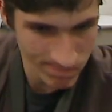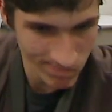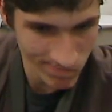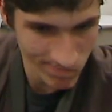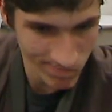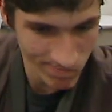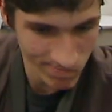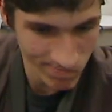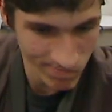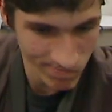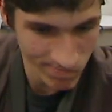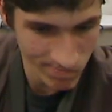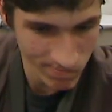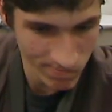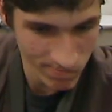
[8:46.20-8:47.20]

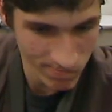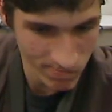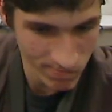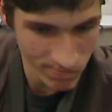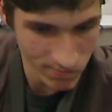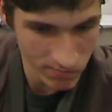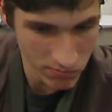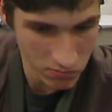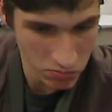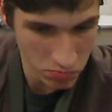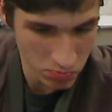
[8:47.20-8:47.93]
(silence)